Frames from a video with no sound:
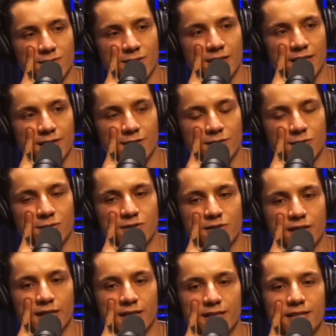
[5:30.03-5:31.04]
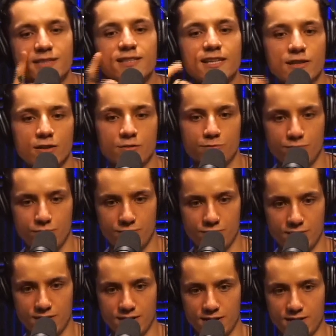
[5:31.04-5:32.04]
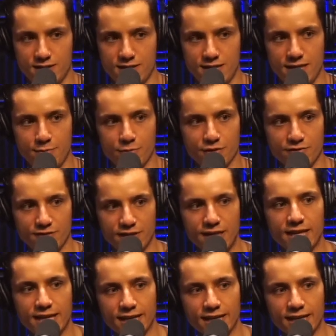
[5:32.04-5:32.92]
Yeah, so it's like, that's like the deeper V-neck.